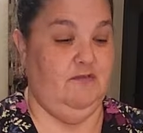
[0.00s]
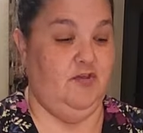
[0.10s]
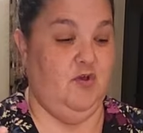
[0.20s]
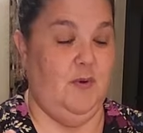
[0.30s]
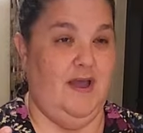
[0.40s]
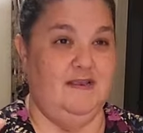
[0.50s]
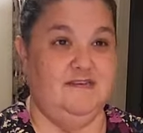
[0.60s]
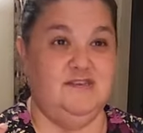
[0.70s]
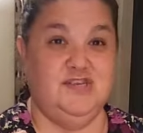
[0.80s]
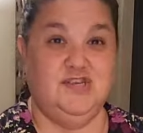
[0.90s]
So I
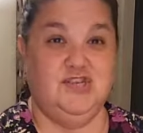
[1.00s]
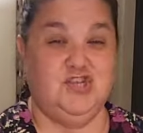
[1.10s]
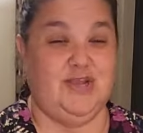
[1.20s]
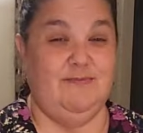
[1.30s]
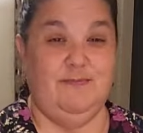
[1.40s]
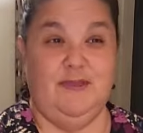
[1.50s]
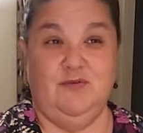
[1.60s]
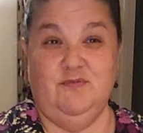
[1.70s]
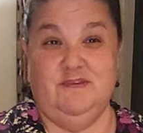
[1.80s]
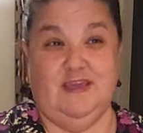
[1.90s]
shopped my
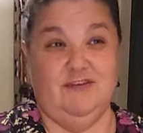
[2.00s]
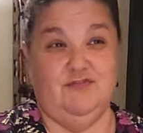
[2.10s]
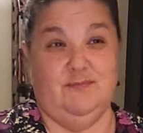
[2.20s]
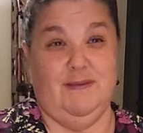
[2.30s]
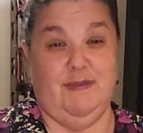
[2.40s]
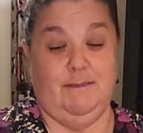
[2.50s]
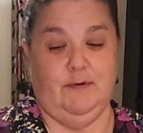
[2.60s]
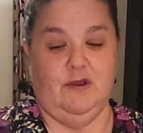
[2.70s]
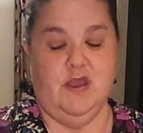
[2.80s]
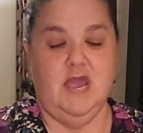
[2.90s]
own stash for my
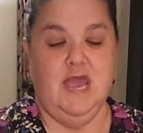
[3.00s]
paper,